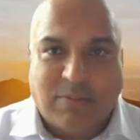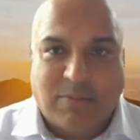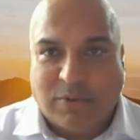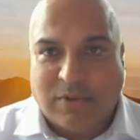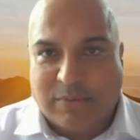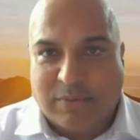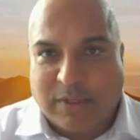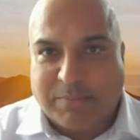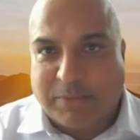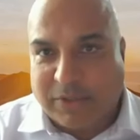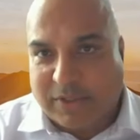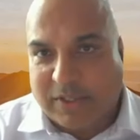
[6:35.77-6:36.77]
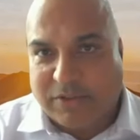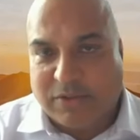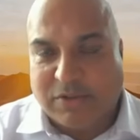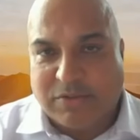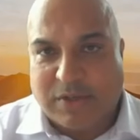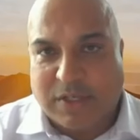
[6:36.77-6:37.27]
more than one
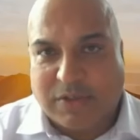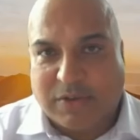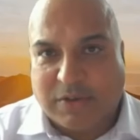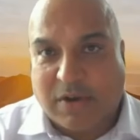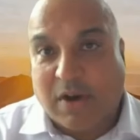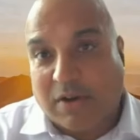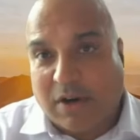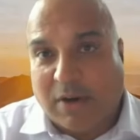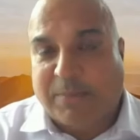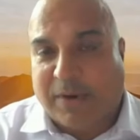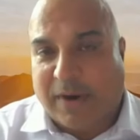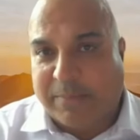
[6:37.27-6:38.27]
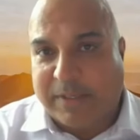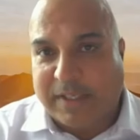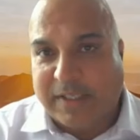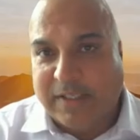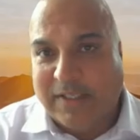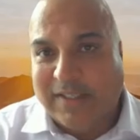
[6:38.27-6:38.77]
potential structure on our property.